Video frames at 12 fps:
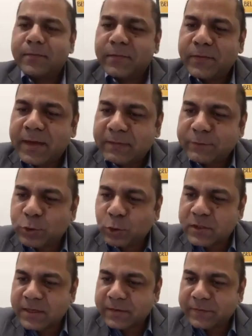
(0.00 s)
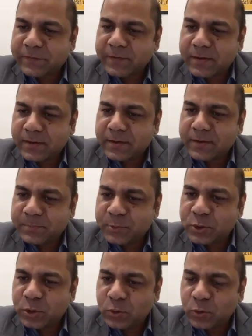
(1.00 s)
We have Joseph,
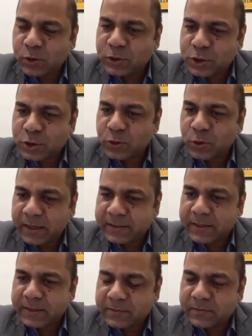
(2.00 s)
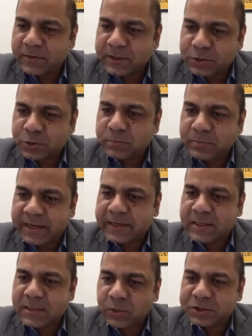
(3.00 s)
who wants to know. I think we should break
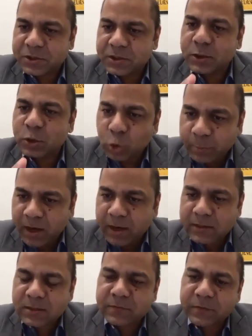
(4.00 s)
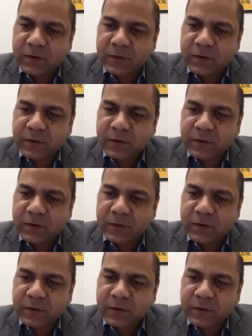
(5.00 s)
his question in 2 parts.